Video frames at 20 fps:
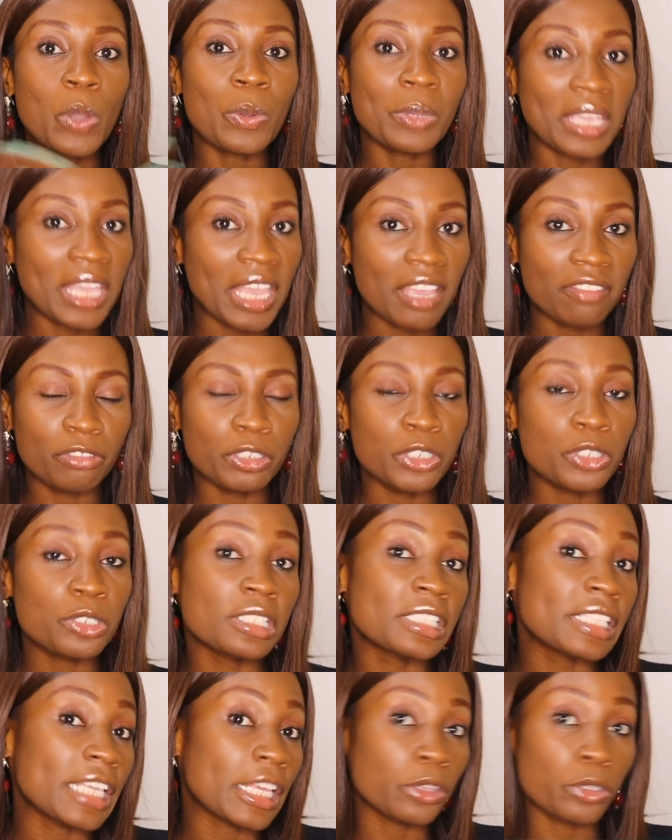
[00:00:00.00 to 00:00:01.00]
okay for you
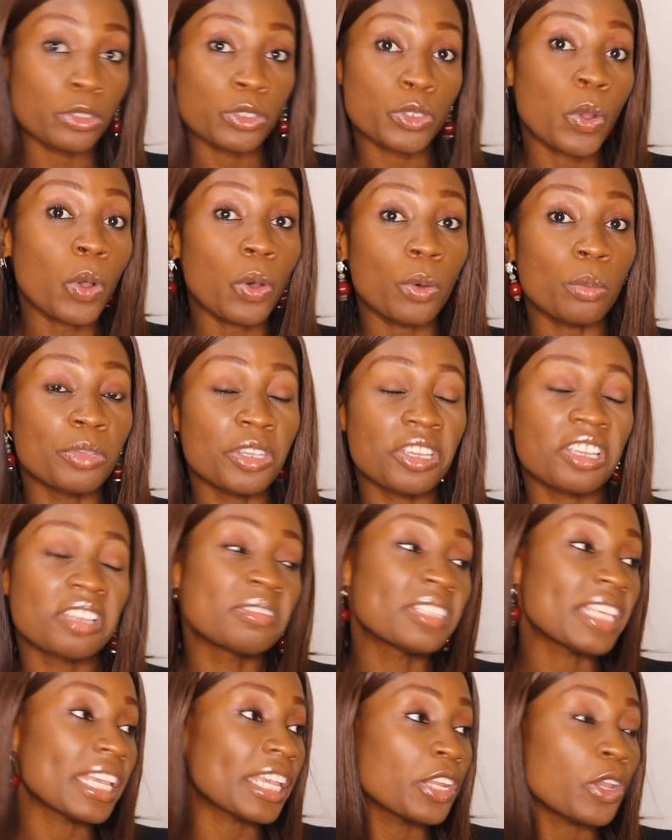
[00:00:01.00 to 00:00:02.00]
to take this home. You
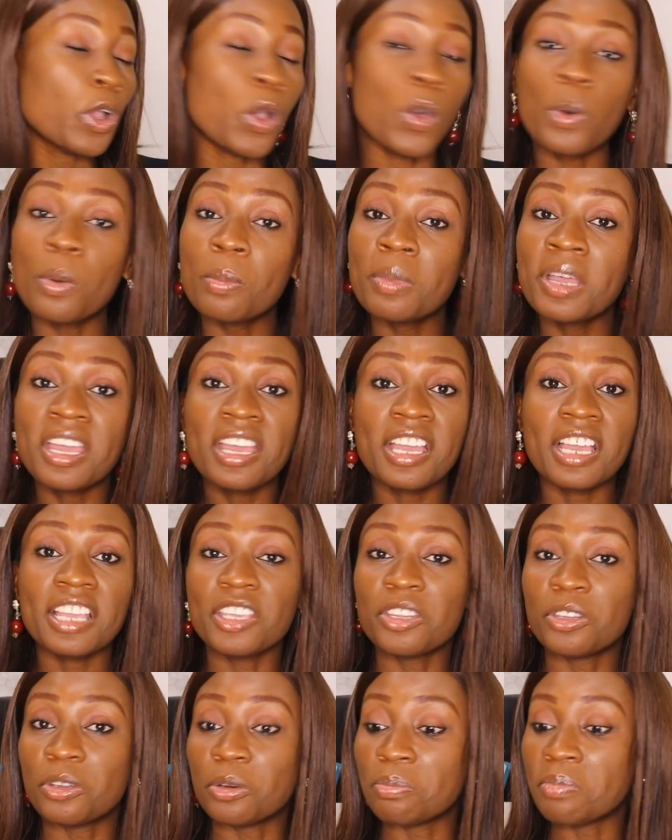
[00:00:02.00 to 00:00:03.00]
can take it home,
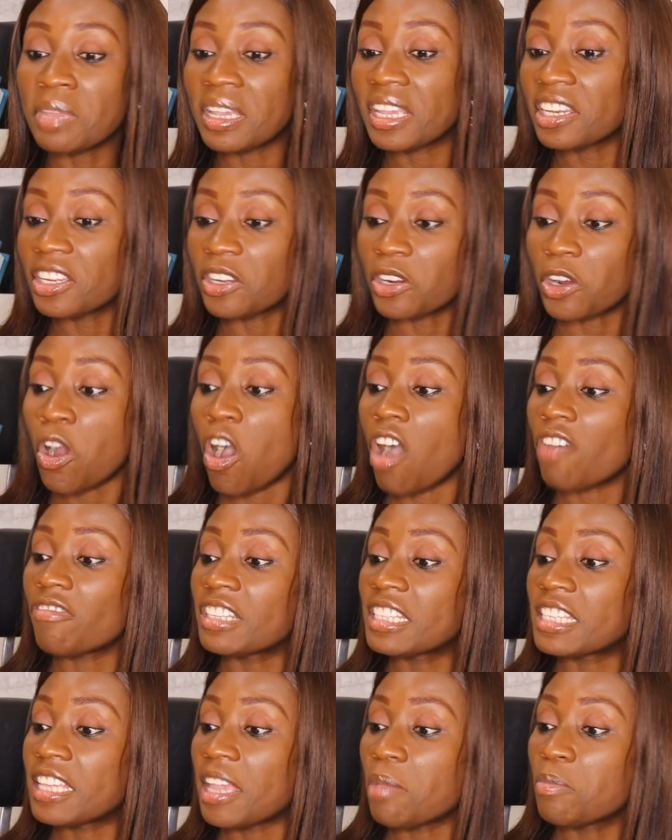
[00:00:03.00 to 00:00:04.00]
you know, make it a
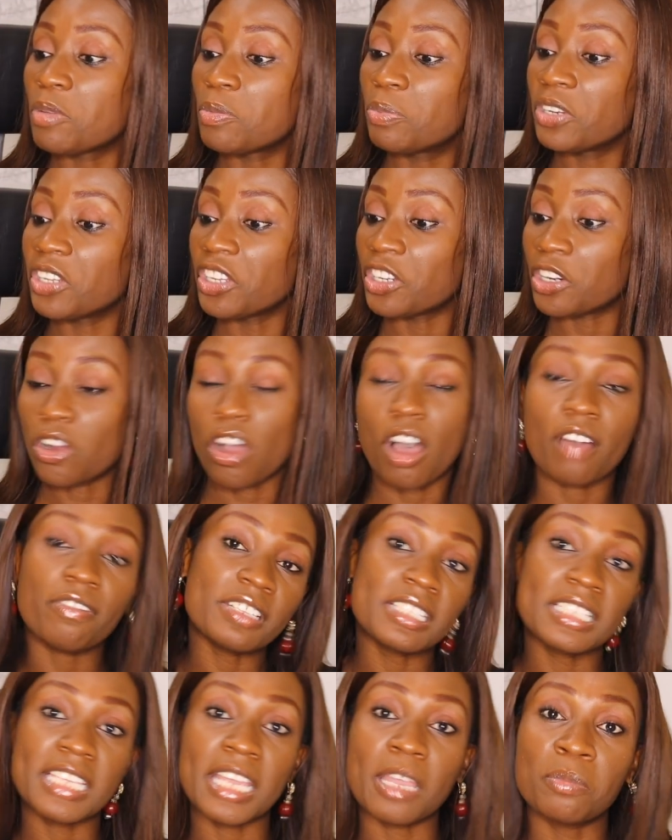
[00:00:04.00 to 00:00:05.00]
coffee table, put it on your
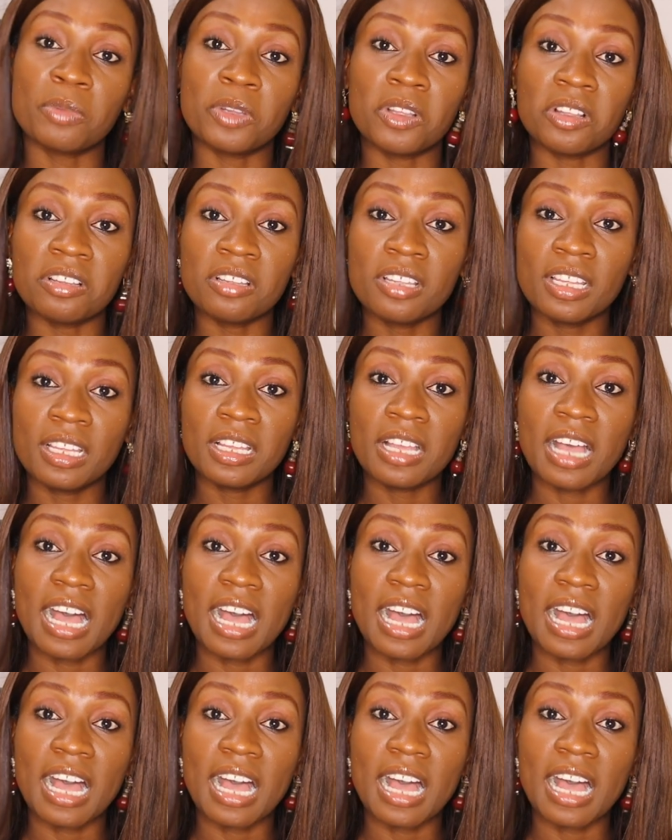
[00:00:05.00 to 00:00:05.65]
coffee table,